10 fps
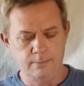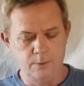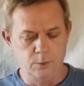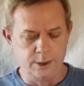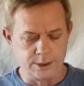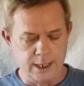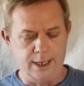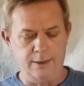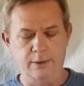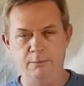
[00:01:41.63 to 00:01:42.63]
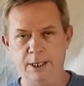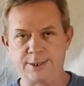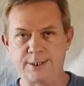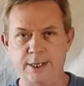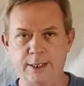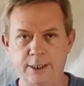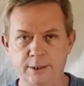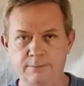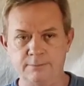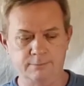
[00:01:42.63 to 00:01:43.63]
was not the best idea.
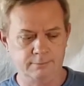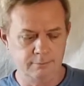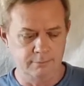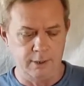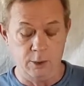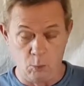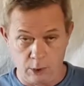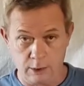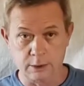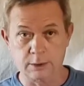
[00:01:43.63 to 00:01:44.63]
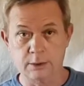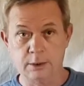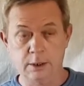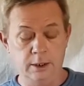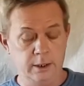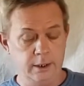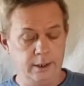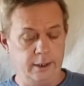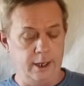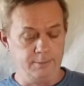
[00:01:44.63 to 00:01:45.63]
It worked.
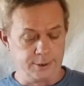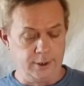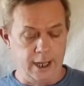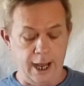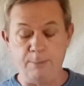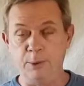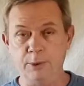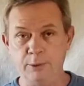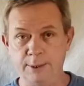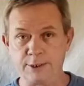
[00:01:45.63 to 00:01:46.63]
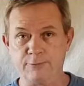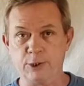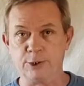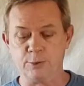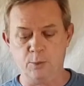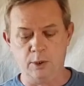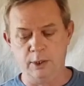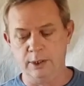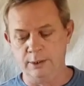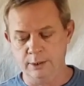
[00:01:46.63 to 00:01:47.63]
I'm still happy with them as a version
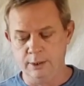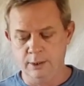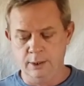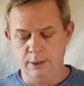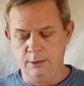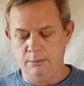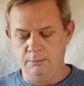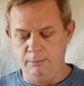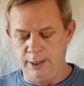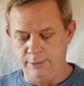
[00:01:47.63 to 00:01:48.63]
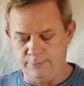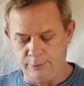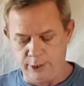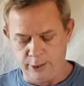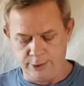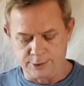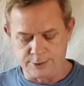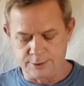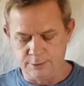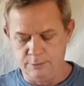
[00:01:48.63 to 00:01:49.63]
1, but if you'll
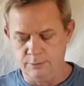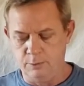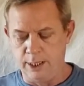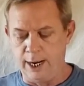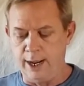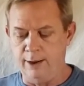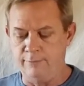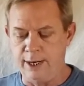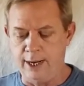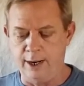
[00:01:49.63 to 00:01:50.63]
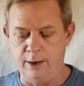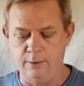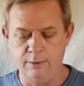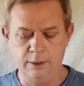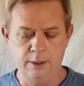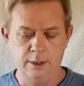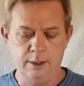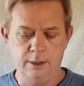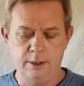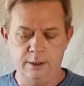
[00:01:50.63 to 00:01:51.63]
notice what I have now,
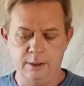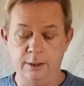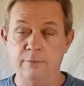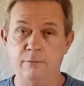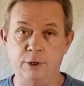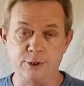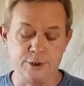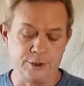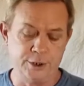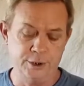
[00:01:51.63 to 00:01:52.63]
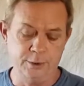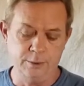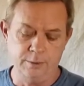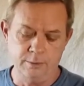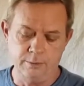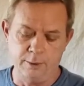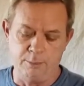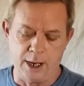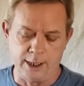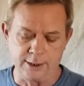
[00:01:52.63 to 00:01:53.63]
version 2, the
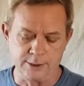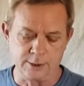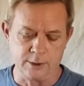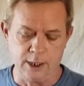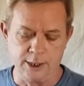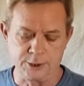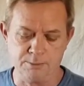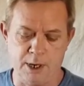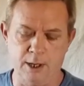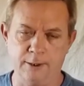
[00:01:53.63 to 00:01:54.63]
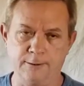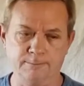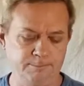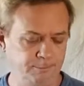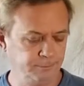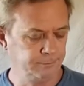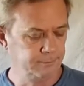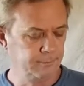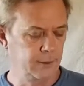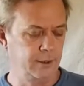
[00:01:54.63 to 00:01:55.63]
pockets are a lot smaller.
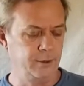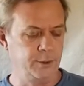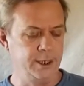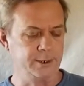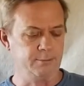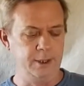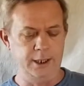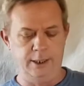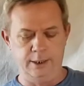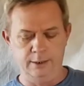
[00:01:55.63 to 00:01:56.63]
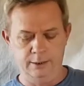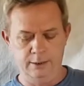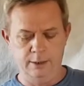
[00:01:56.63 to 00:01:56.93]
The reason being,